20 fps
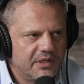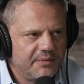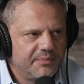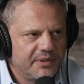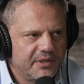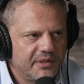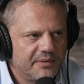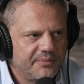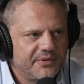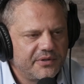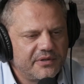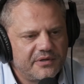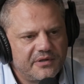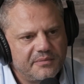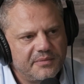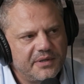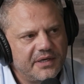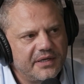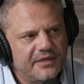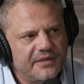Keeping up with the
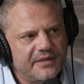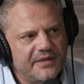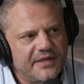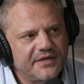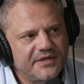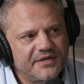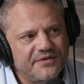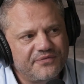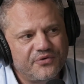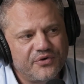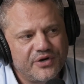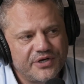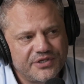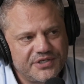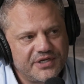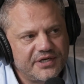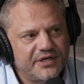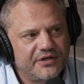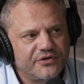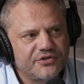demand and then
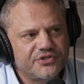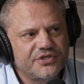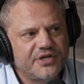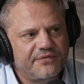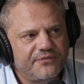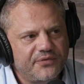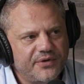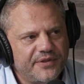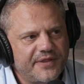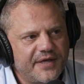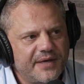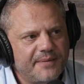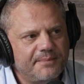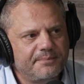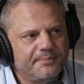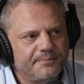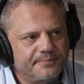differentiating yourself with them.